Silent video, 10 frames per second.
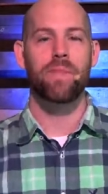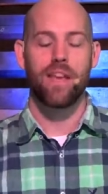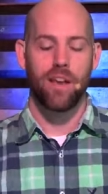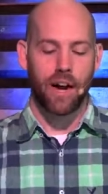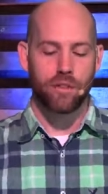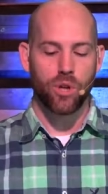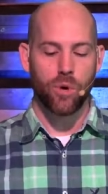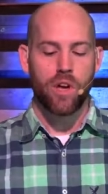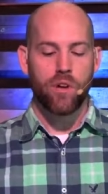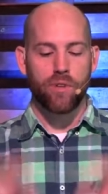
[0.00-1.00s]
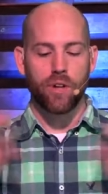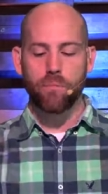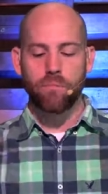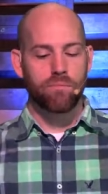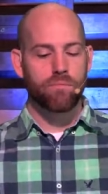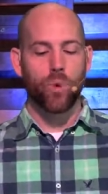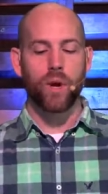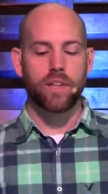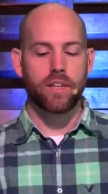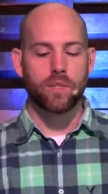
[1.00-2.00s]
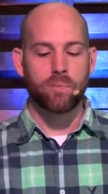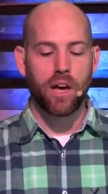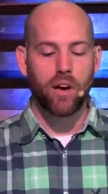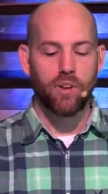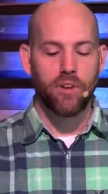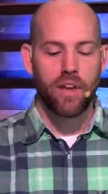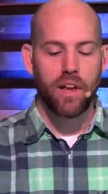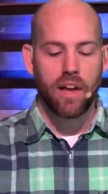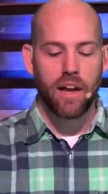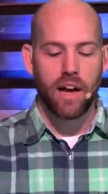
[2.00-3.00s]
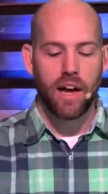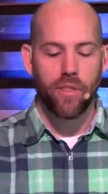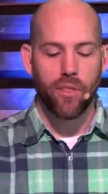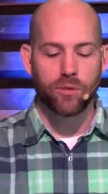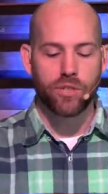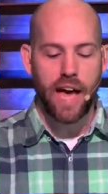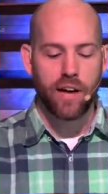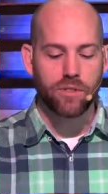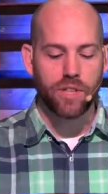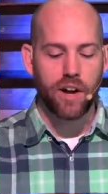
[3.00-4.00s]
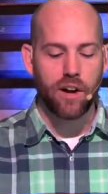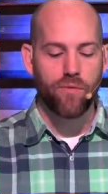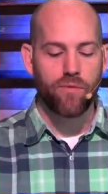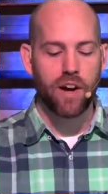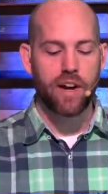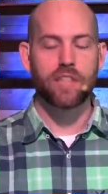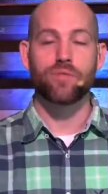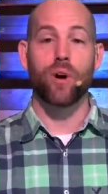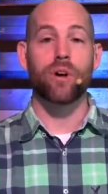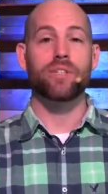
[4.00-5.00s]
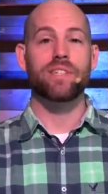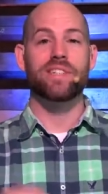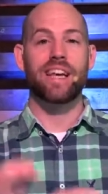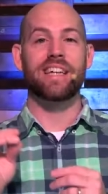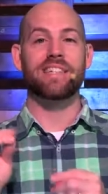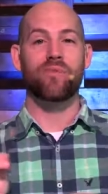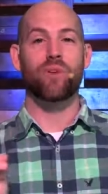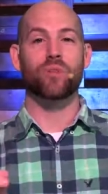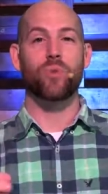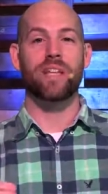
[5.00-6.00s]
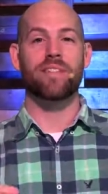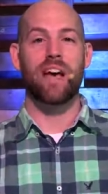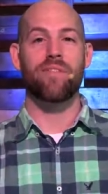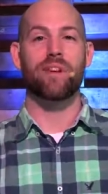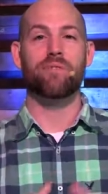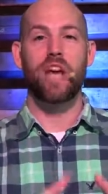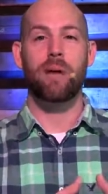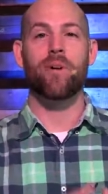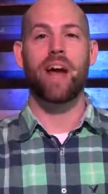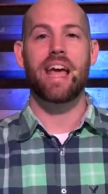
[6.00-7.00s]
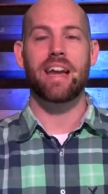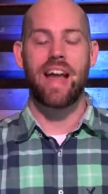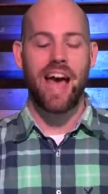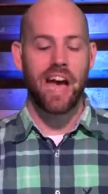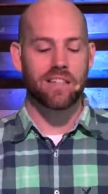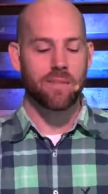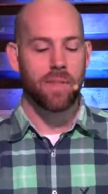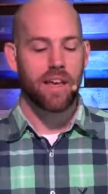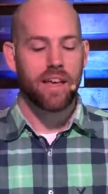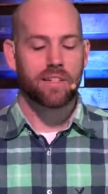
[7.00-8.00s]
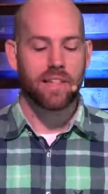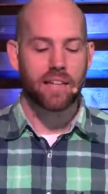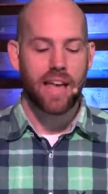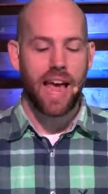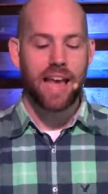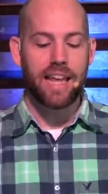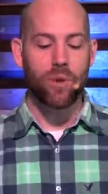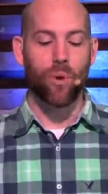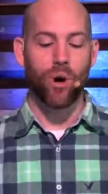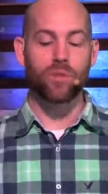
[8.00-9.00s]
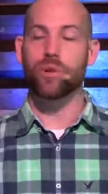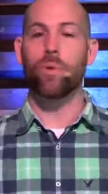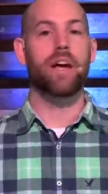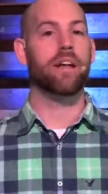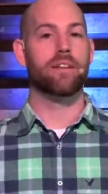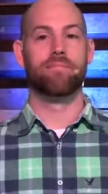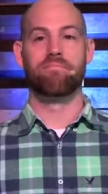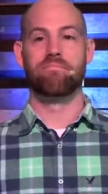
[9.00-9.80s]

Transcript: All right, so Philip quickly dispelled uh, those doubts. The very, very next verse it says in verse 27 of chapter 8 in Acts, it says, And he rose and went.